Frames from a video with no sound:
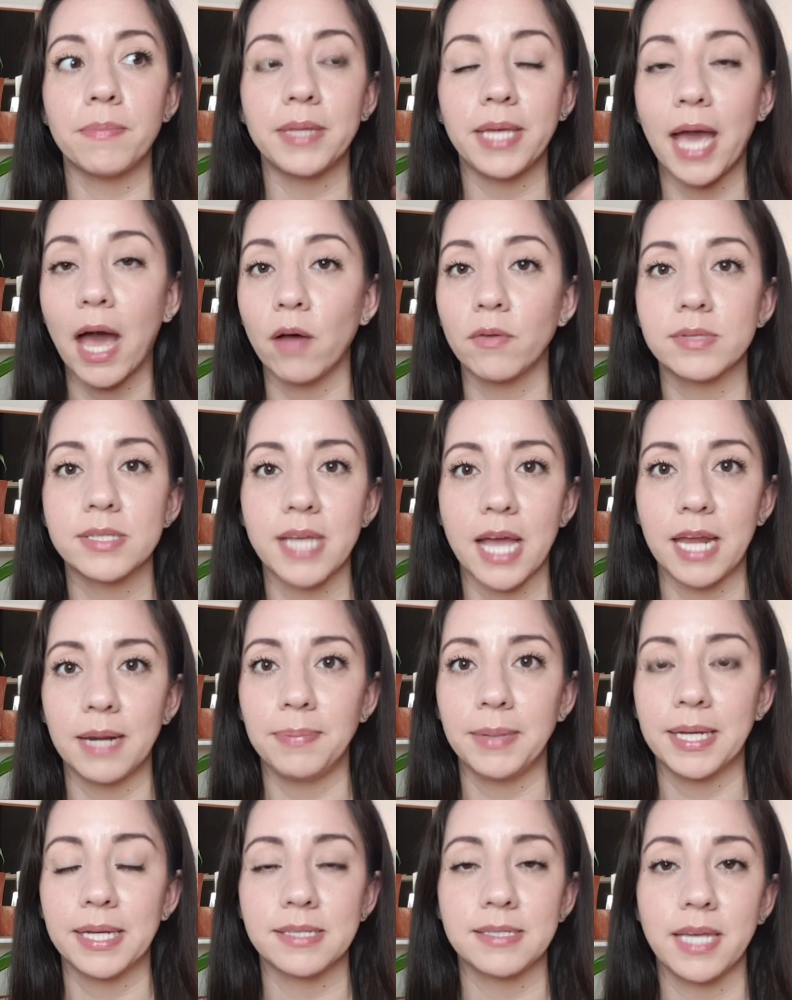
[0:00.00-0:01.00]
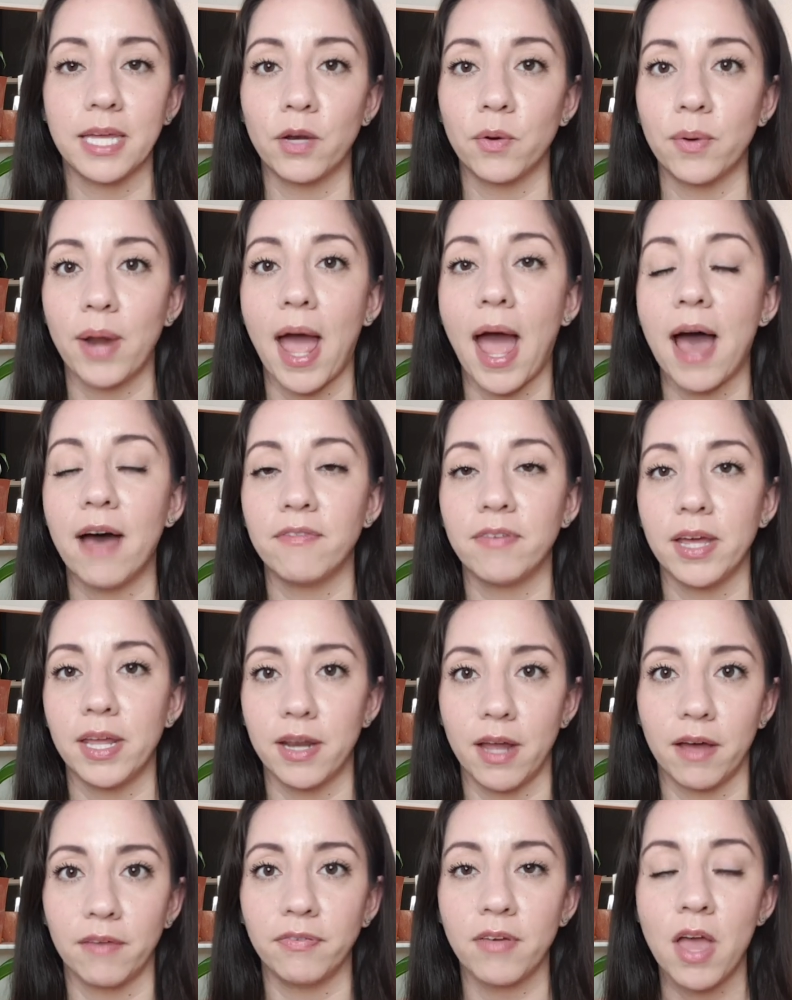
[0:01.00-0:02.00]
the outside because they don't have
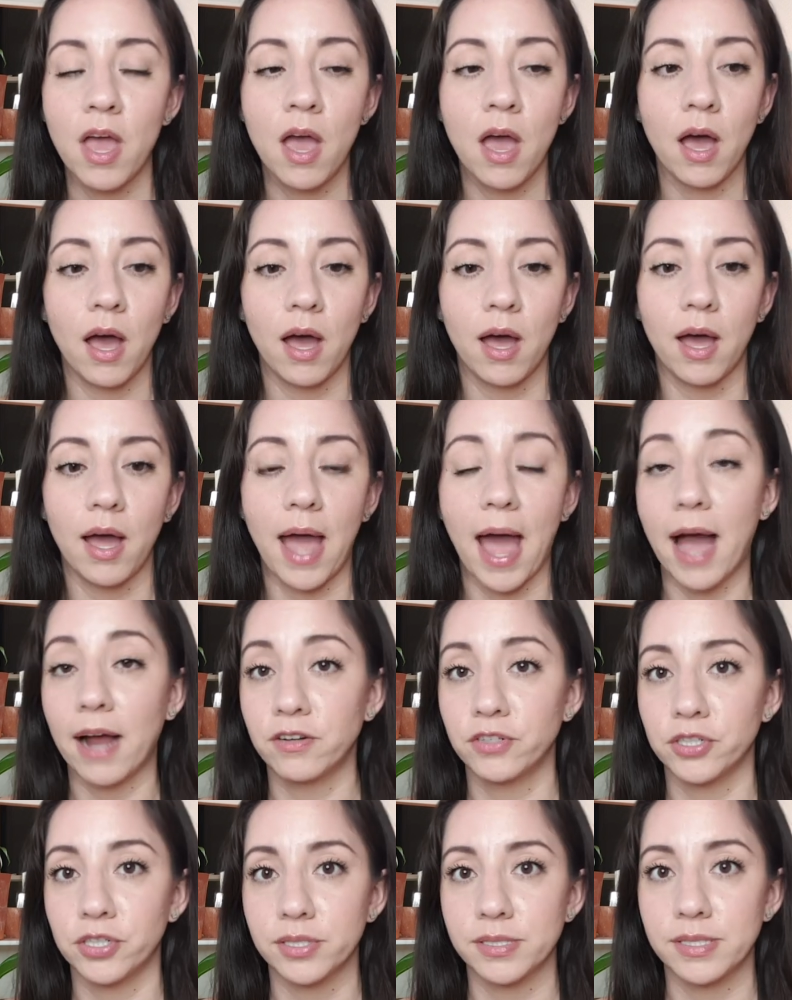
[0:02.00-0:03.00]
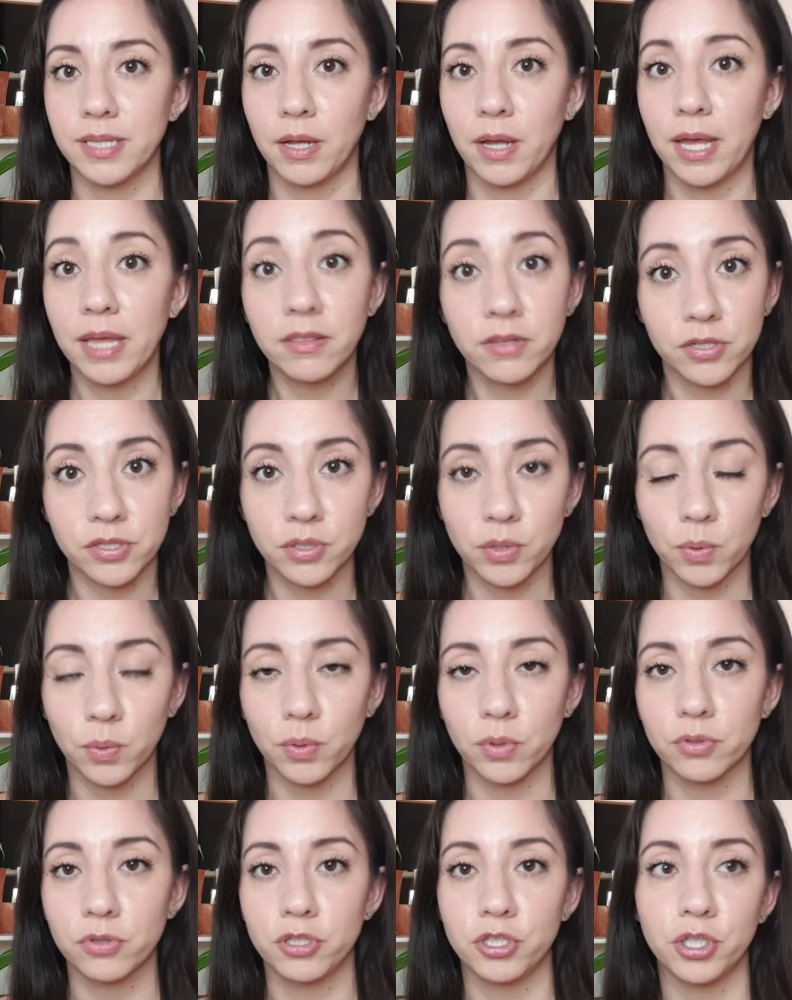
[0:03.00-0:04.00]
enough actors in their
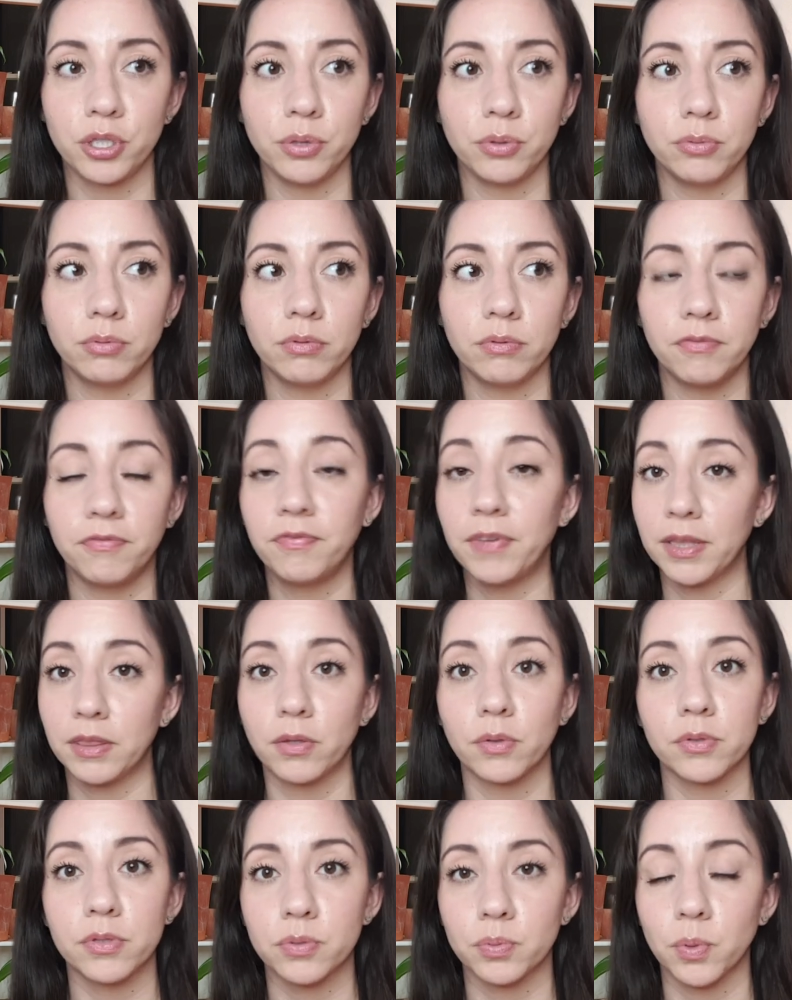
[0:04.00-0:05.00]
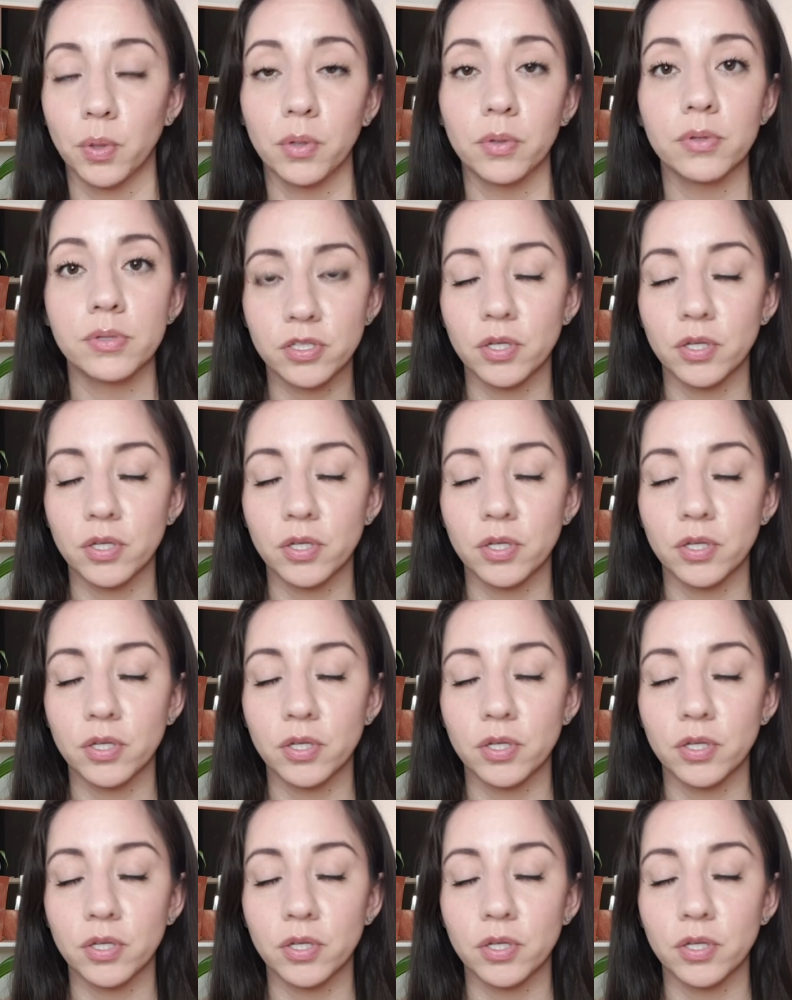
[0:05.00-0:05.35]
school to fit those roles.